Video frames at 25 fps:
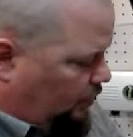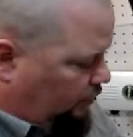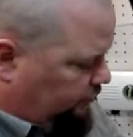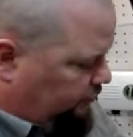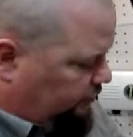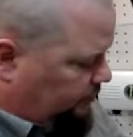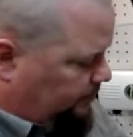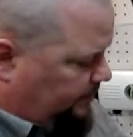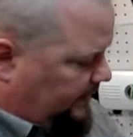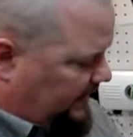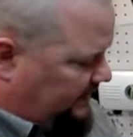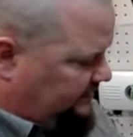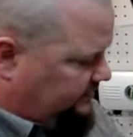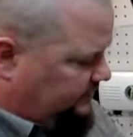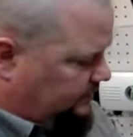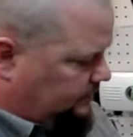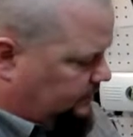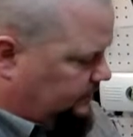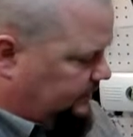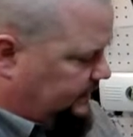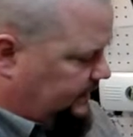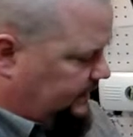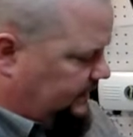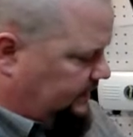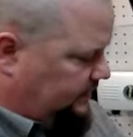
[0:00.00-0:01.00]
are
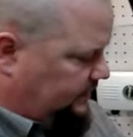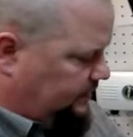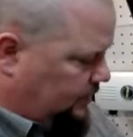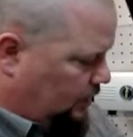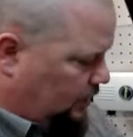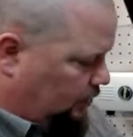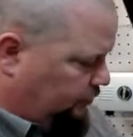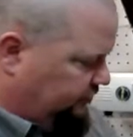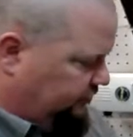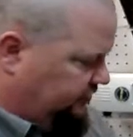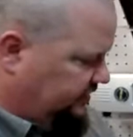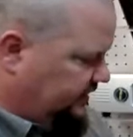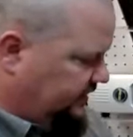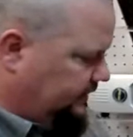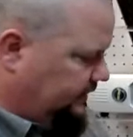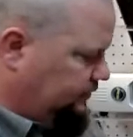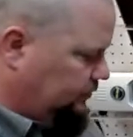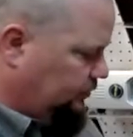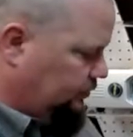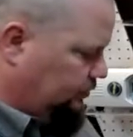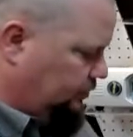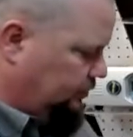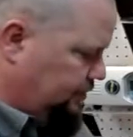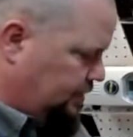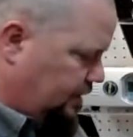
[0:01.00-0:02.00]
basically no
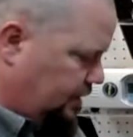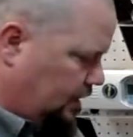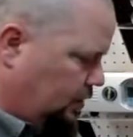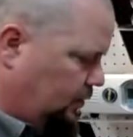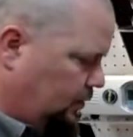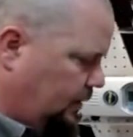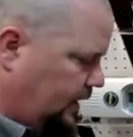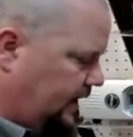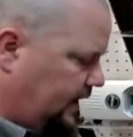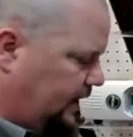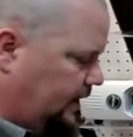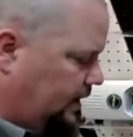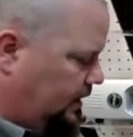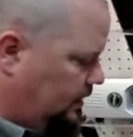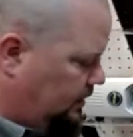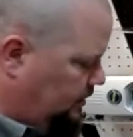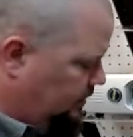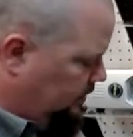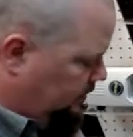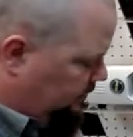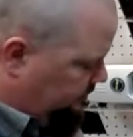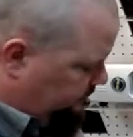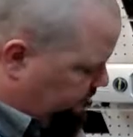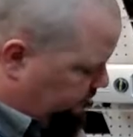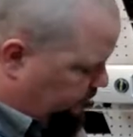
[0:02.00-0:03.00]
signal, no air,
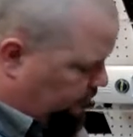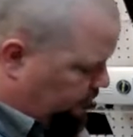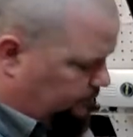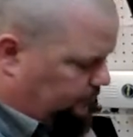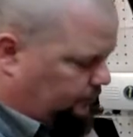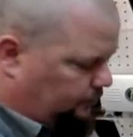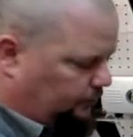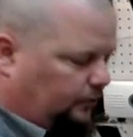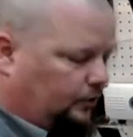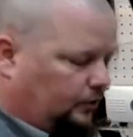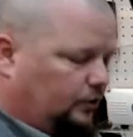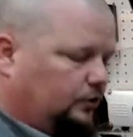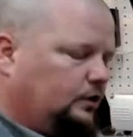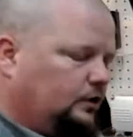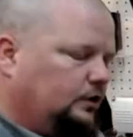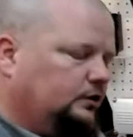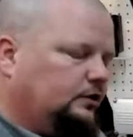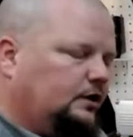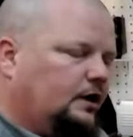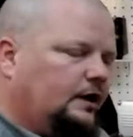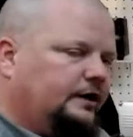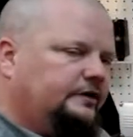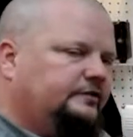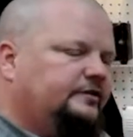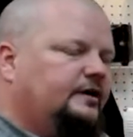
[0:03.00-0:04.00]
tubed wrong. A
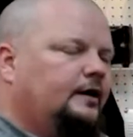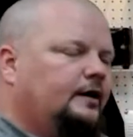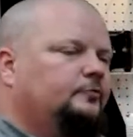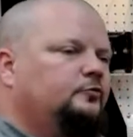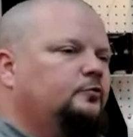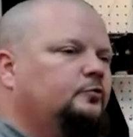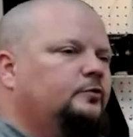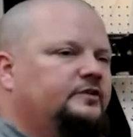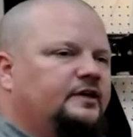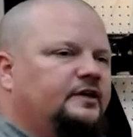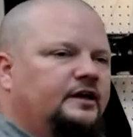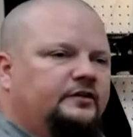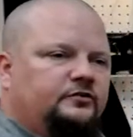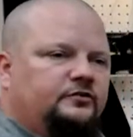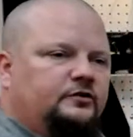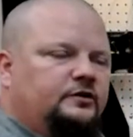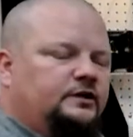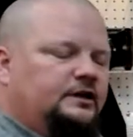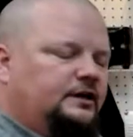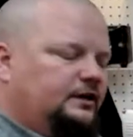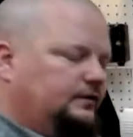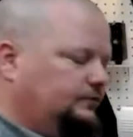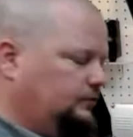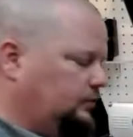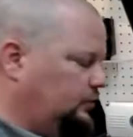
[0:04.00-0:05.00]
lot of times what that's going
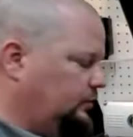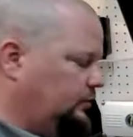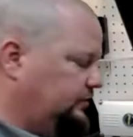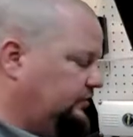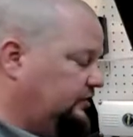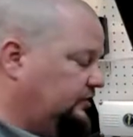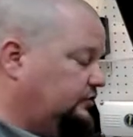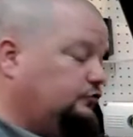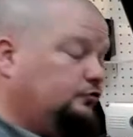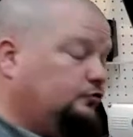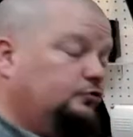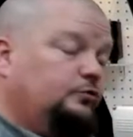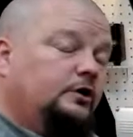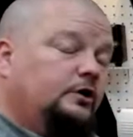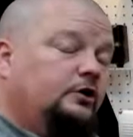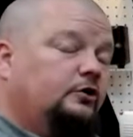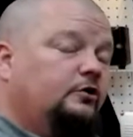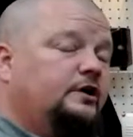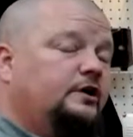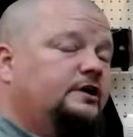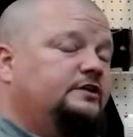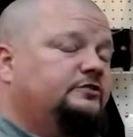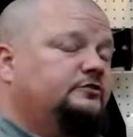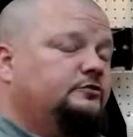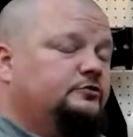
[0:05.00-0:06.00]
to give you is as you
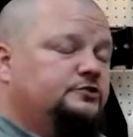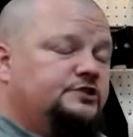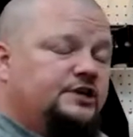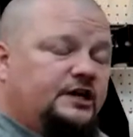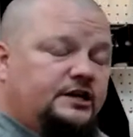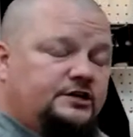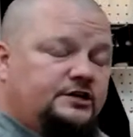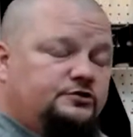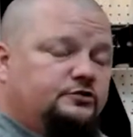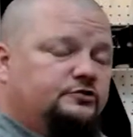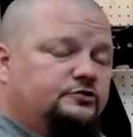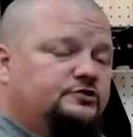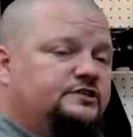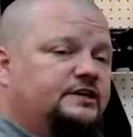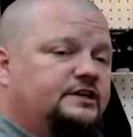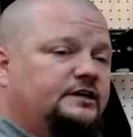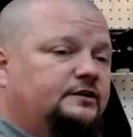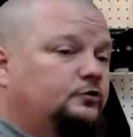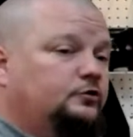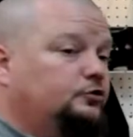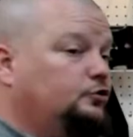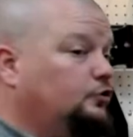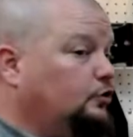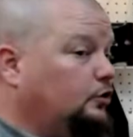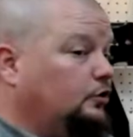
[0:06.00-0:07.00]
increase or change your
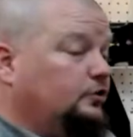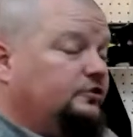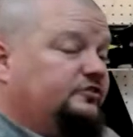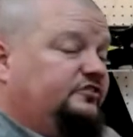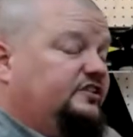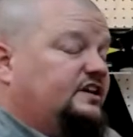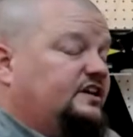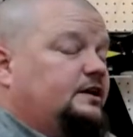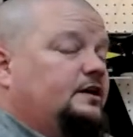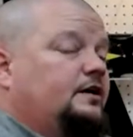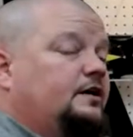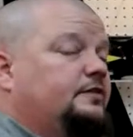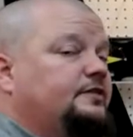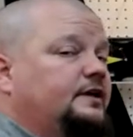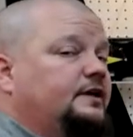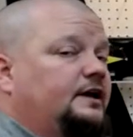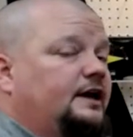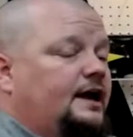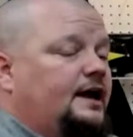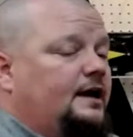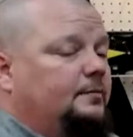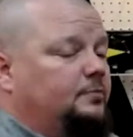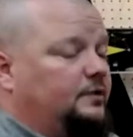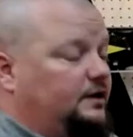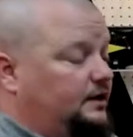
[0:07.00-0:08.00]
signal, you're going to see nothing
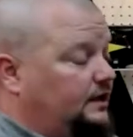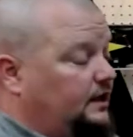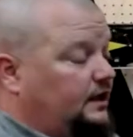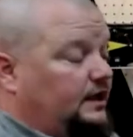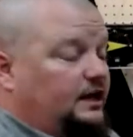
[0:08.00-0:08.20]
happen.